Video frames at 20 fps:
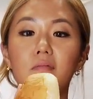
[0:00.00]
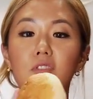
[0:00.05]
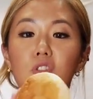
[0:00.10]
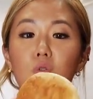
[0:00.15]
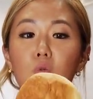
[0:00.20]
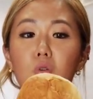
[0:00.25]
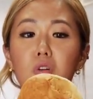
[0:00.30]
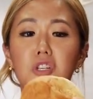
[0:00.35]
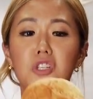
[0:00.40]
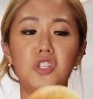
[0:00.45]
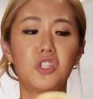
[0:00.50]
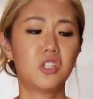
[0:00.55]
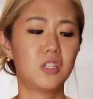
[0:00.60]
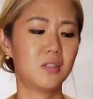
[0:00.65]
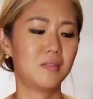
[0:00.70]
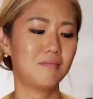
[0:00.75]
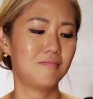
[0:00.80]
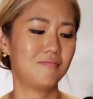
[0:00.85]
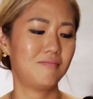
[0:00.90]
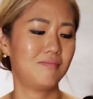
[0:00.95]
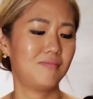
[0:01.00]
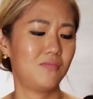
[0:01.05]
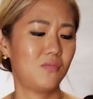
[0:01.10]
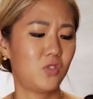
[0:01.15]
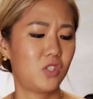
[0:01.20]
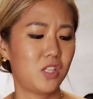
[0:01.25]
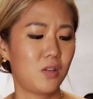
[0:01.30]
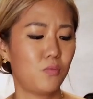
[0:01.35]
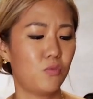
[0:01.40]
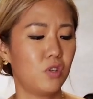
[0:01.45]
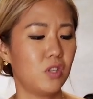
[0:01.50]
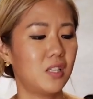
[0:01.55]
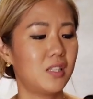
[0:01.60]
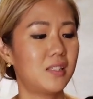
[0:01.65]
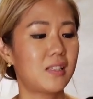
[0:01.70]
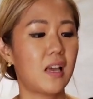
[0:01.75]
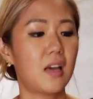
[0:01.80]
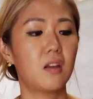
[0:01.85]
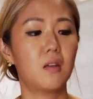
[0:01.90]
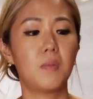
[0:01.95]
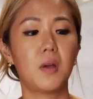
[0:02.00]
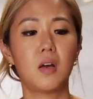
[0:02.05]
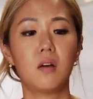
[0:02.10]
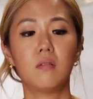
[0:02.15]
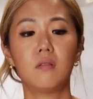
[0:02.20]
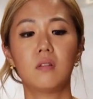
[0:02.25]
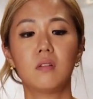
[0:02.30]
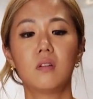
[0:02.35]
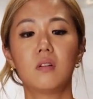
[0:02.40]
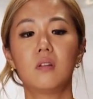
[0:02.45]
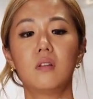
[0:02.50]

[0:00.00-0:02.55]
squished, which I'm really sad about.